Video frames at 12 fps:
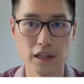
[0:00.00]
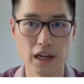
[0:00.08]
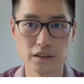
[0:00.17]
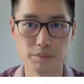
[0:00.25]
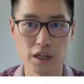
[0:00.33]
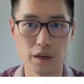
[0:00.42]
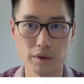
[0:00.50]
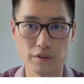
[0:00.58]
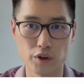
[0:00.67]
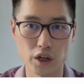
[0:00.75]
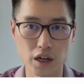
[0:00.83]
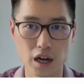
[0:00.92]
That's becoming
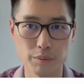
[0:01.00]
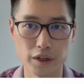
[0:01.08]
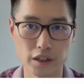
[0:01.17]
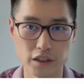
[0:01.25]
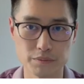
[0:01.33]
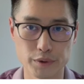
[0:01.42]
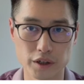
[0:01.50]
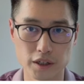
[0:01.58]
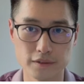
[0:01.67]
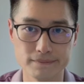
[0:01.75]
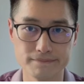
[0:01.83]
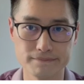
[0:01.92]
very common in this market.